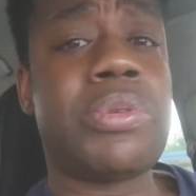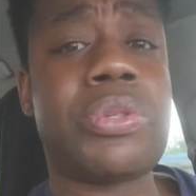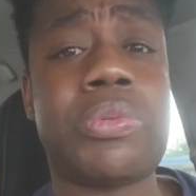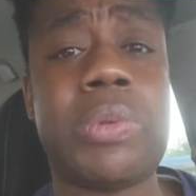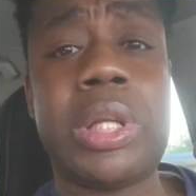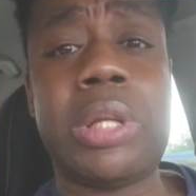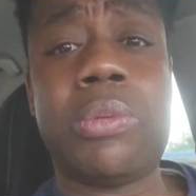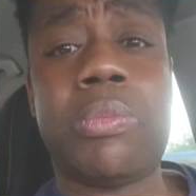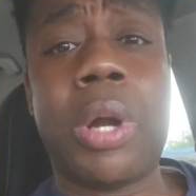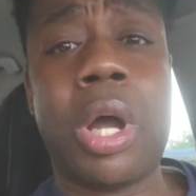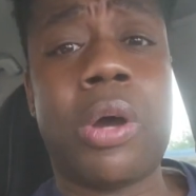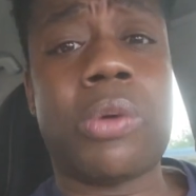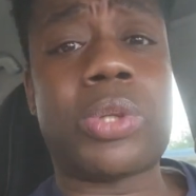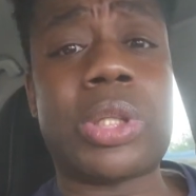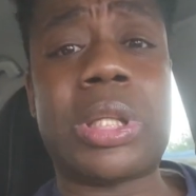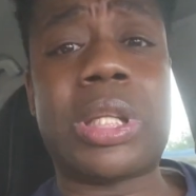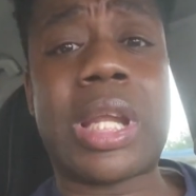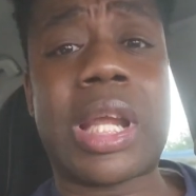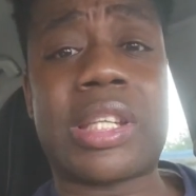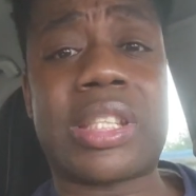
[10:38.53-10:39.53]
was really wrong.
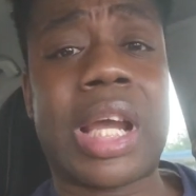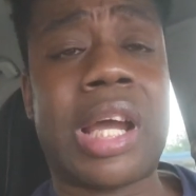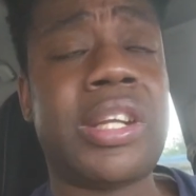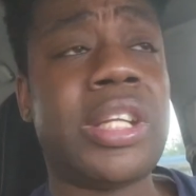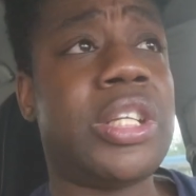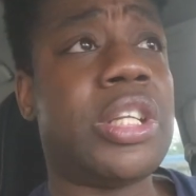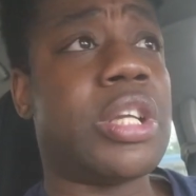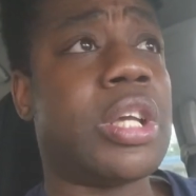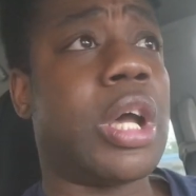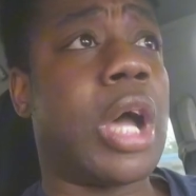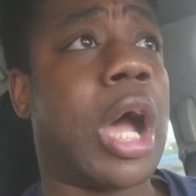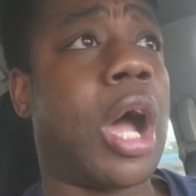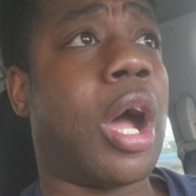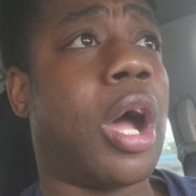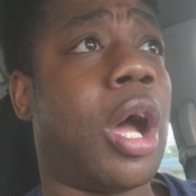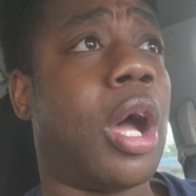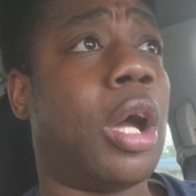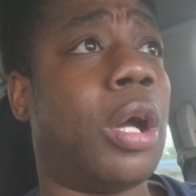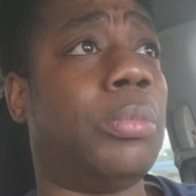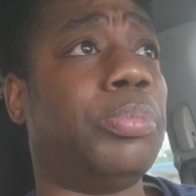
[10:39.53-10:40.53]
Y'all need to
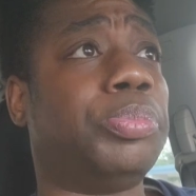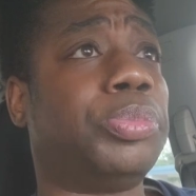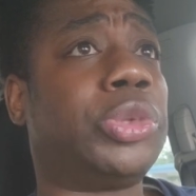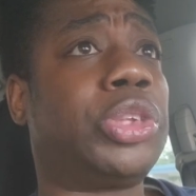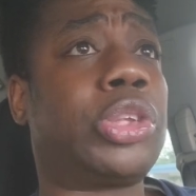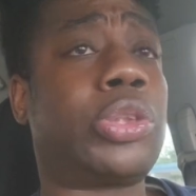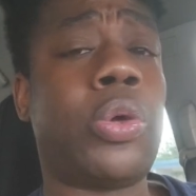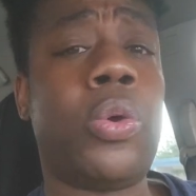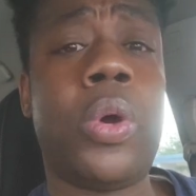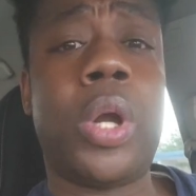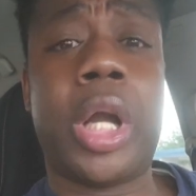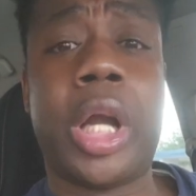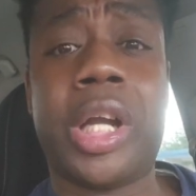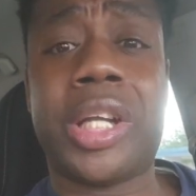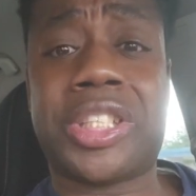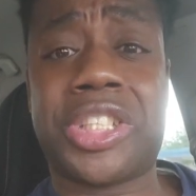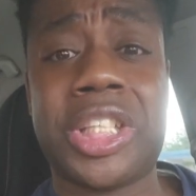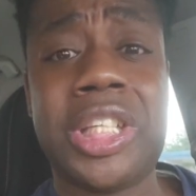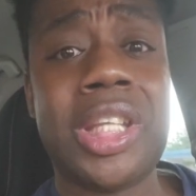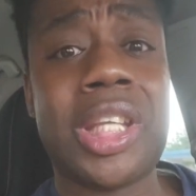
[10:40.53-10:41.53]
scorn her.
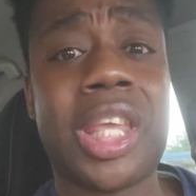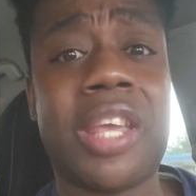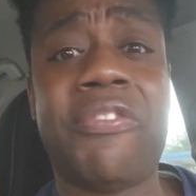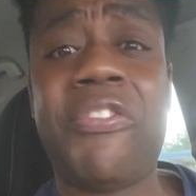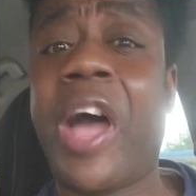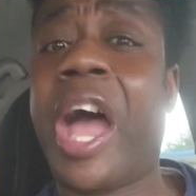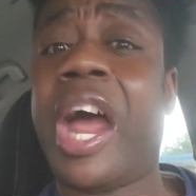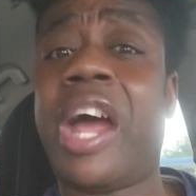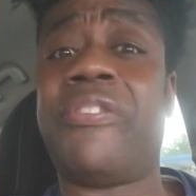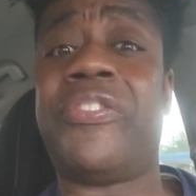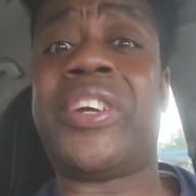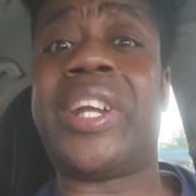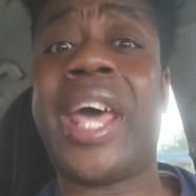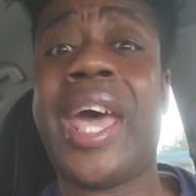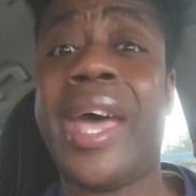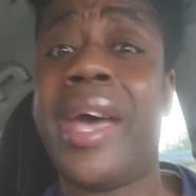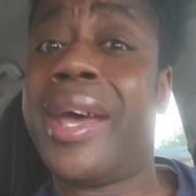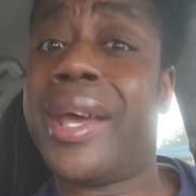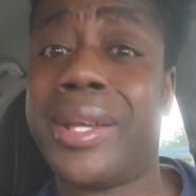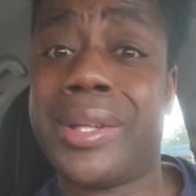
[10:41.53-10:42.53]
She didn't get fired for
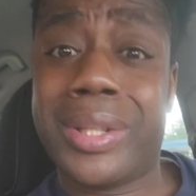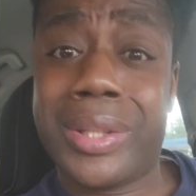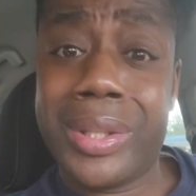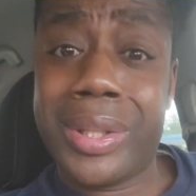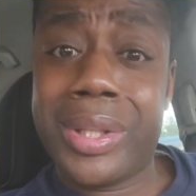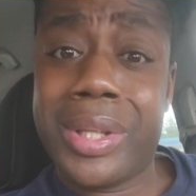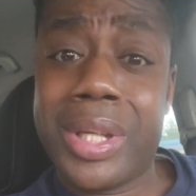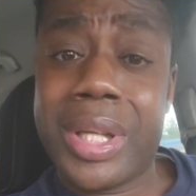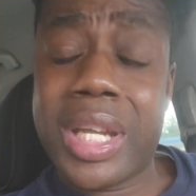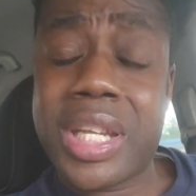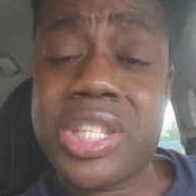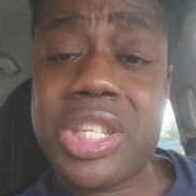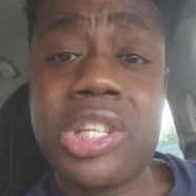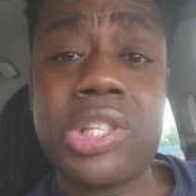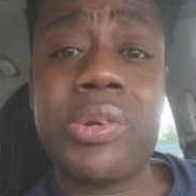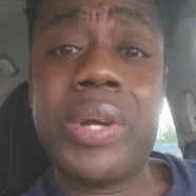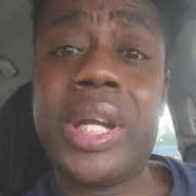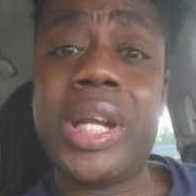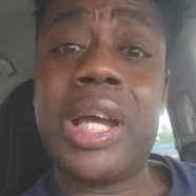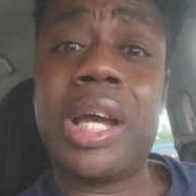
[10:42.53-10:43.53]
that. She
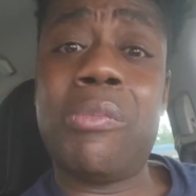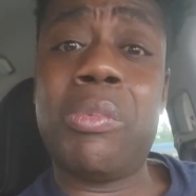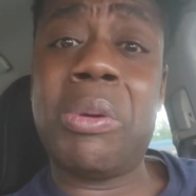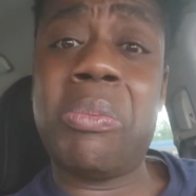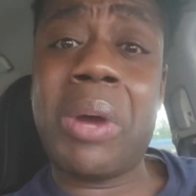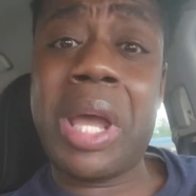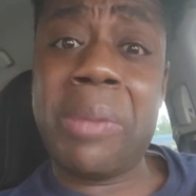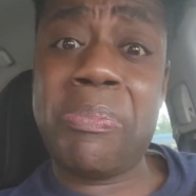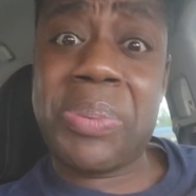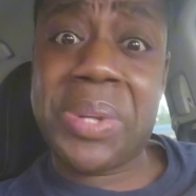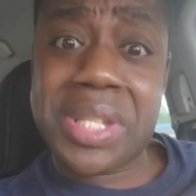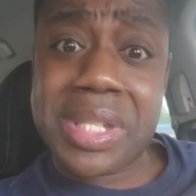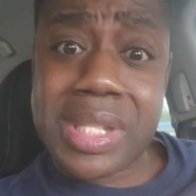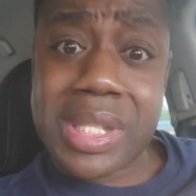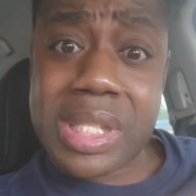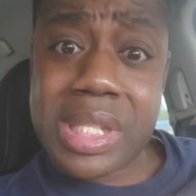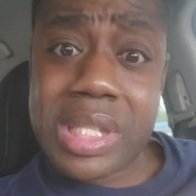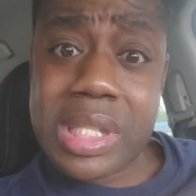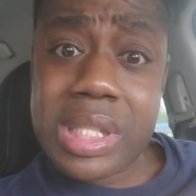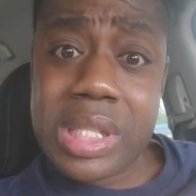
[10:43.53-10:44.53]
threatened her with
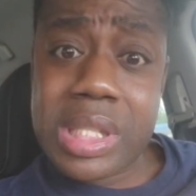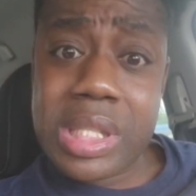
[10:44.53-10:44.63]
weapons.